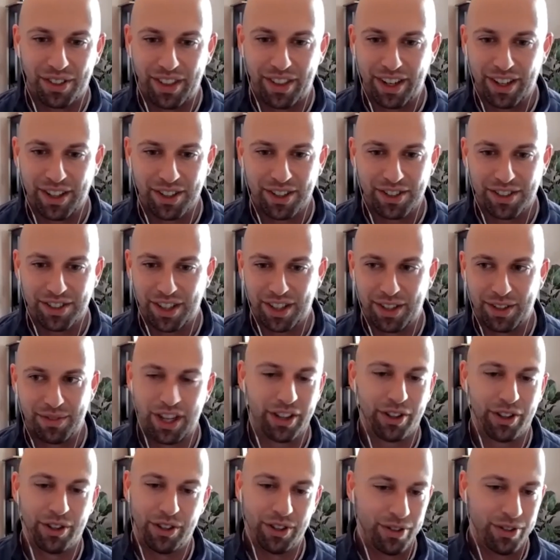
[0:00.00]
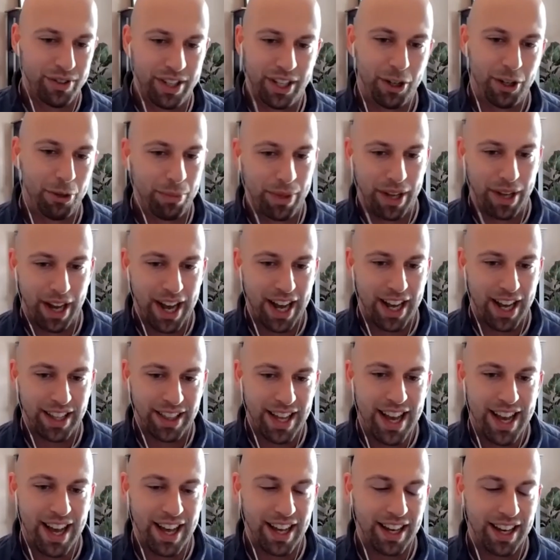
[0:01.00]
there's another new deal behind
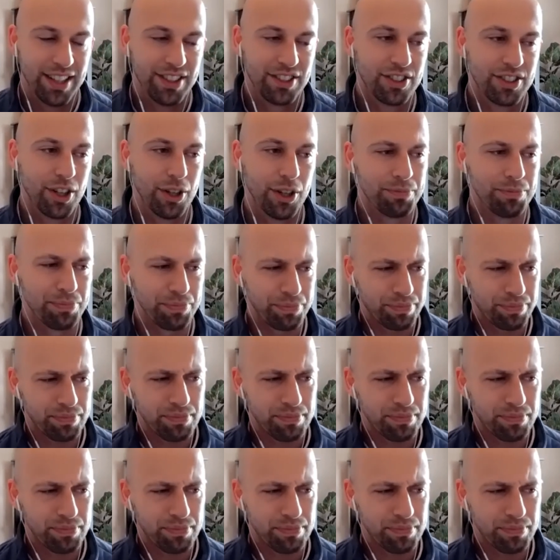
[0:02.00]
that and so